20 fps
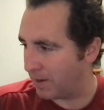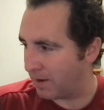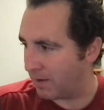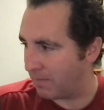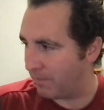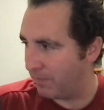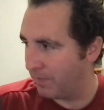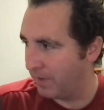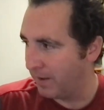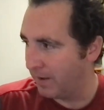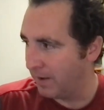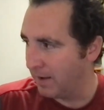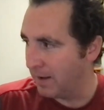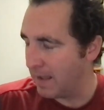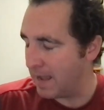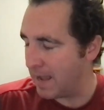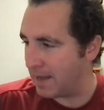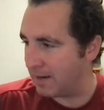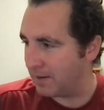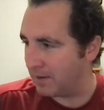I
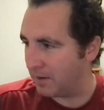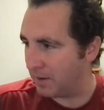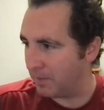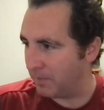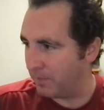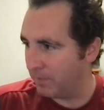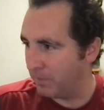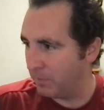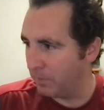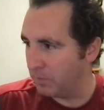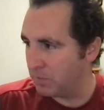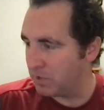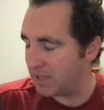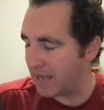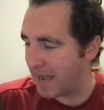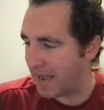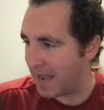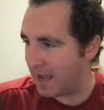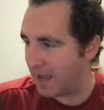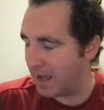ended up
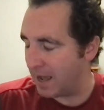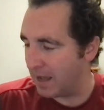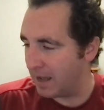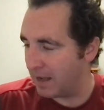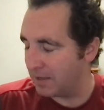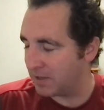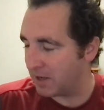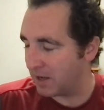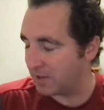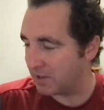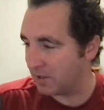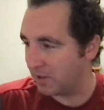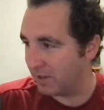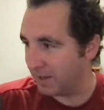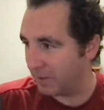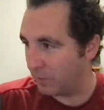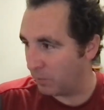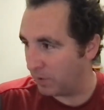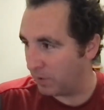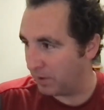
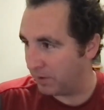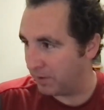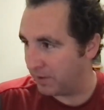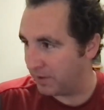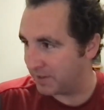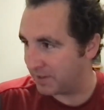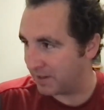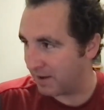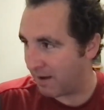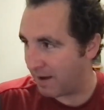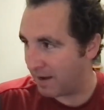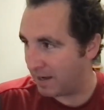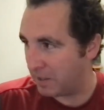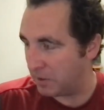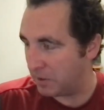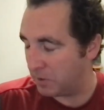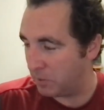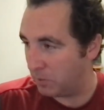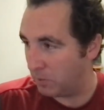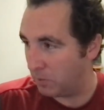tussling with this guy
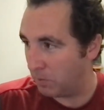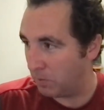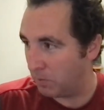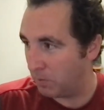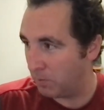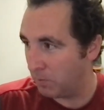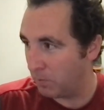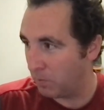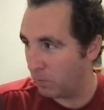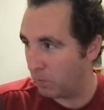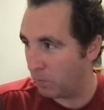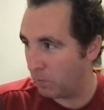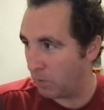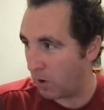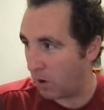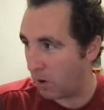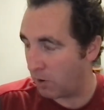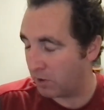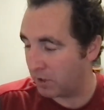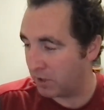who
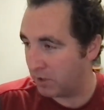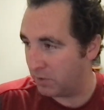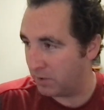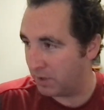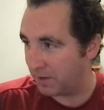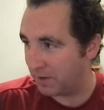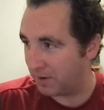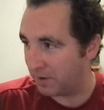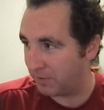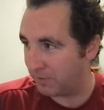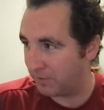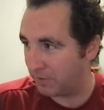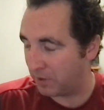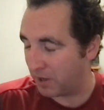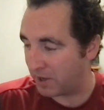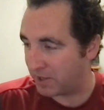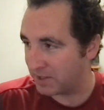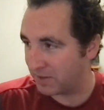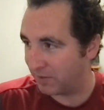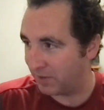argued in a
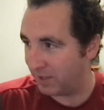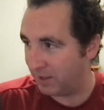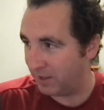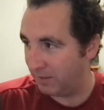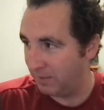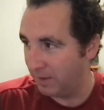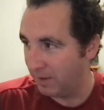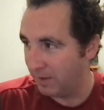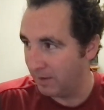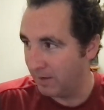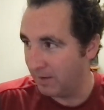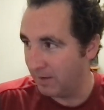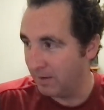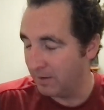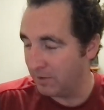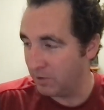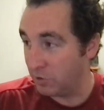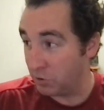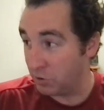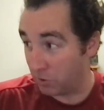philosophy
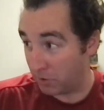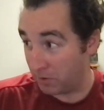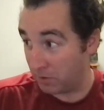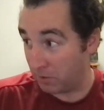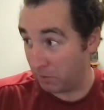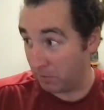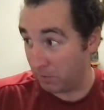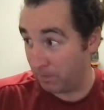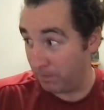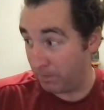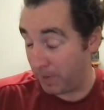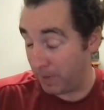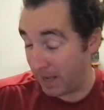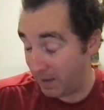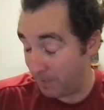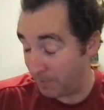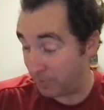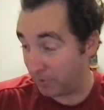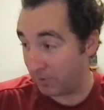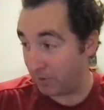journal
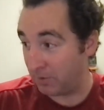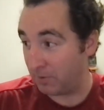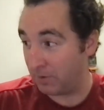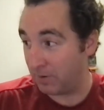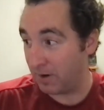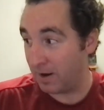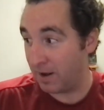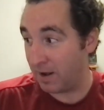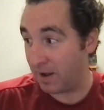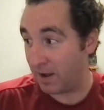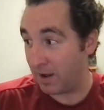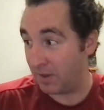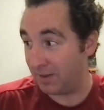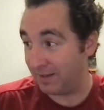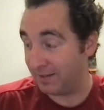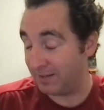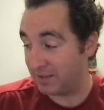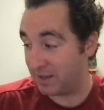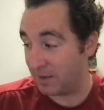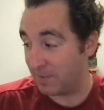paper
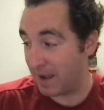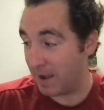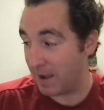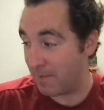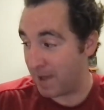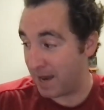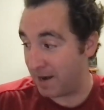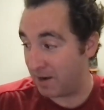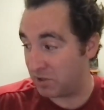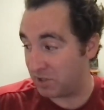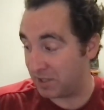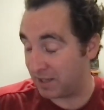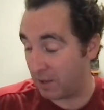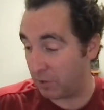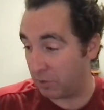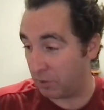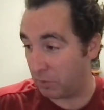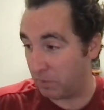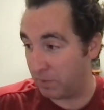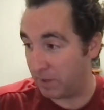that somehow managed to get
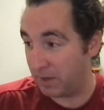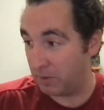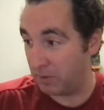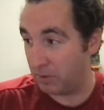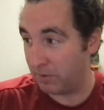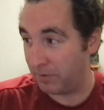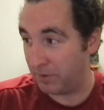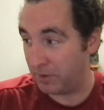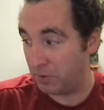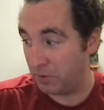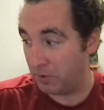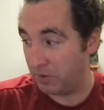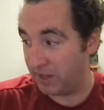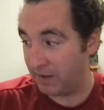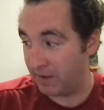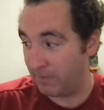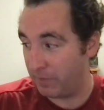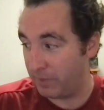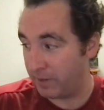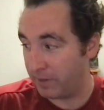through peer review
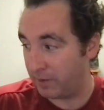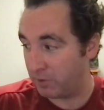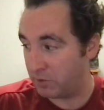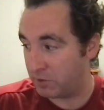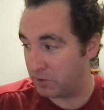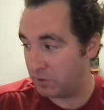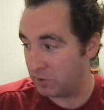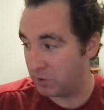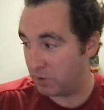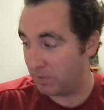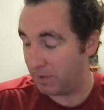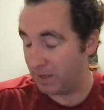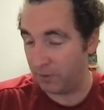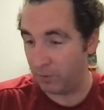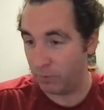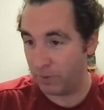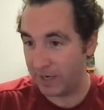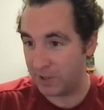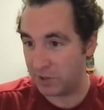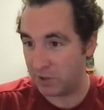that there should be
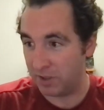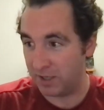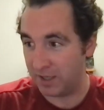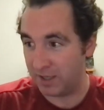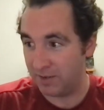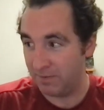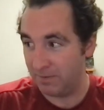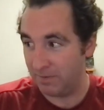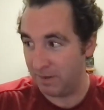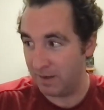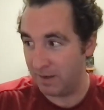racially